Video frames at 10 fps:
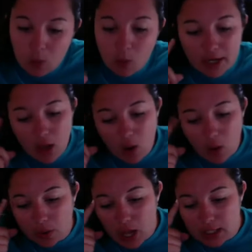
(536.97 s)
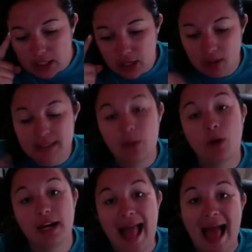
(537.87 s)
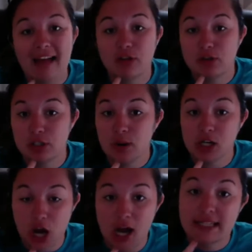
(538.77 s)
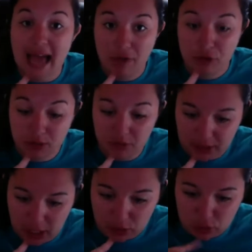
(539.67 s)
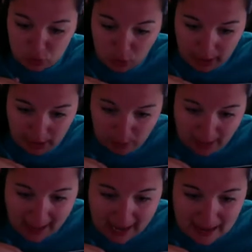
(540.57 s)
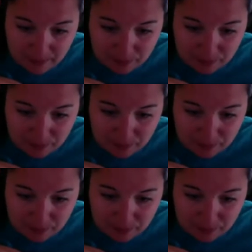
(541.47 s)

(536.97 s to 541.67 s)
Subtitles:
we're going to hold on to those and we're going to add those to our charts after we read our story, okay?